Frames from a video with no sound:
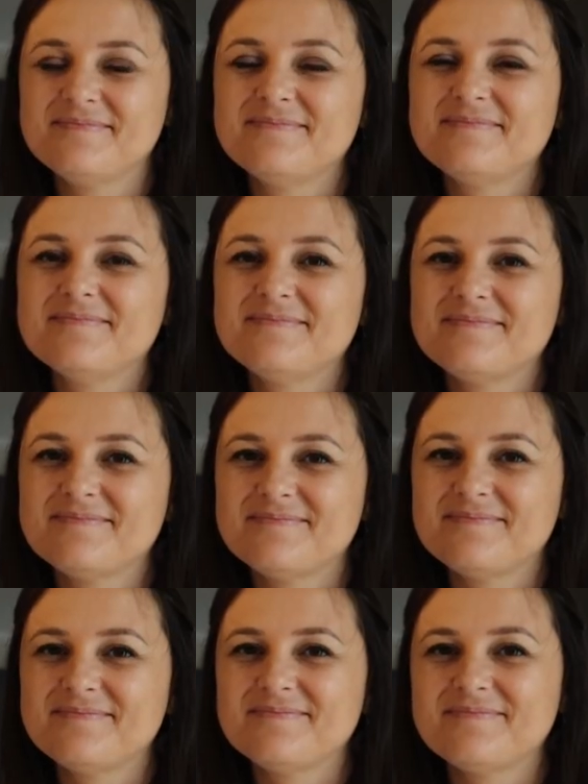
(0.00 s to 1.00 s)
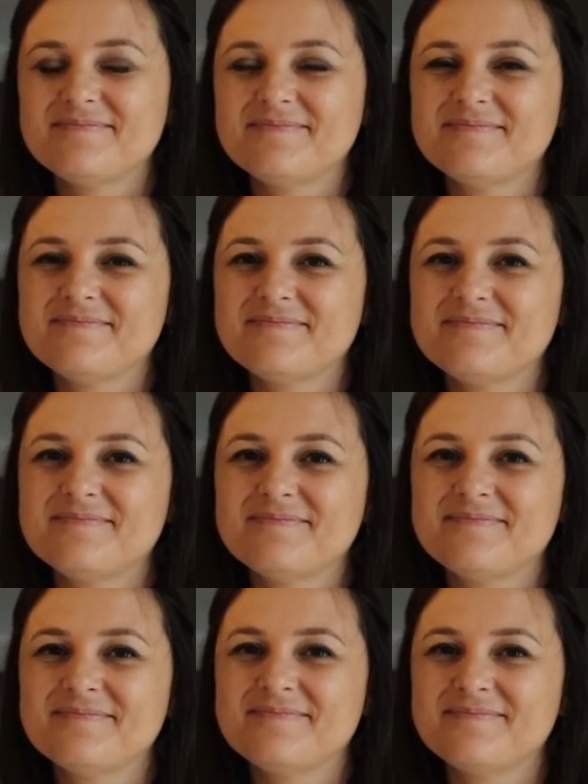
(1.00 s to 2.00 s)

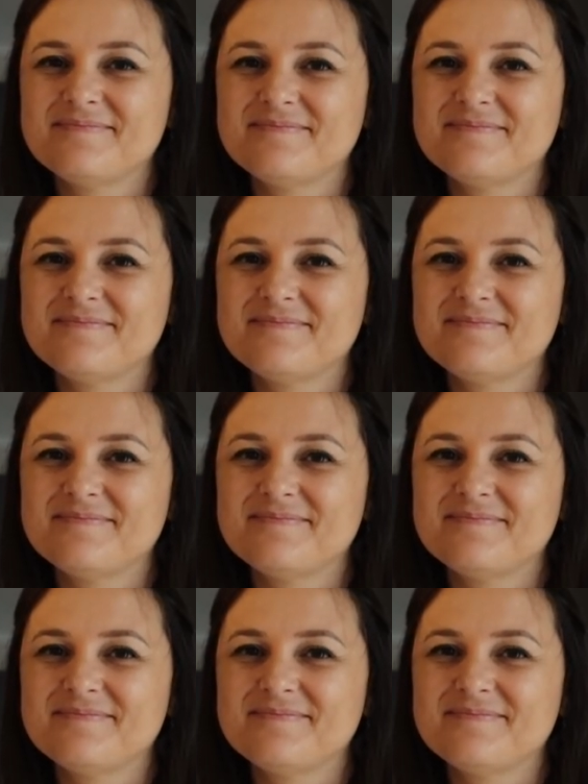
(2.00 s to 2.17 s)
(silent)